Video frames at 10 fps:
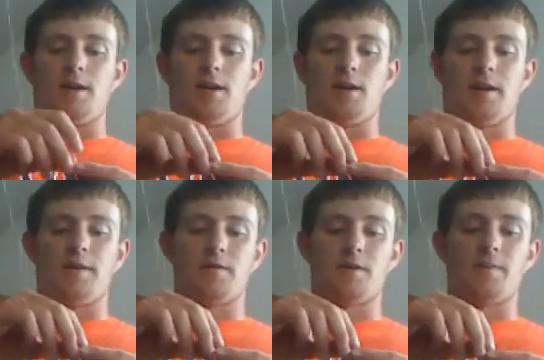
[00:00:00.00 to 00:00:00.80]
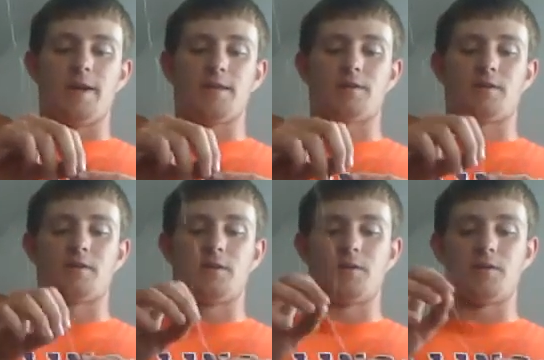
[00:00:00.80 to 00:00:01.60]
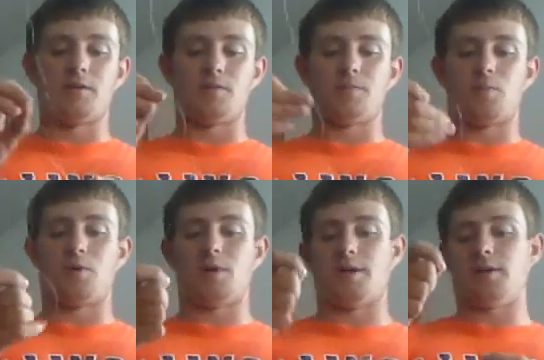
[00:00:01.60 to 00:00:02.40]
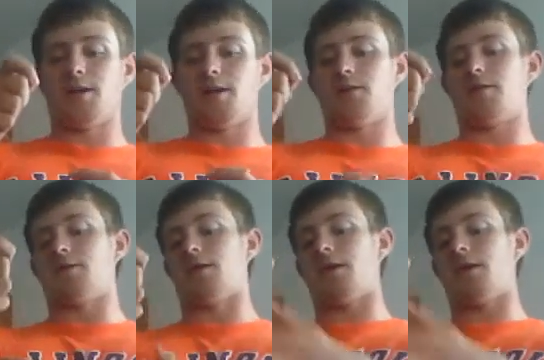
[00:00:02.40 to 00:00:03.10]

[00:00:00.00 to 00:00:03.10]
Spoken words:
And after you pass it through, you pull on the end to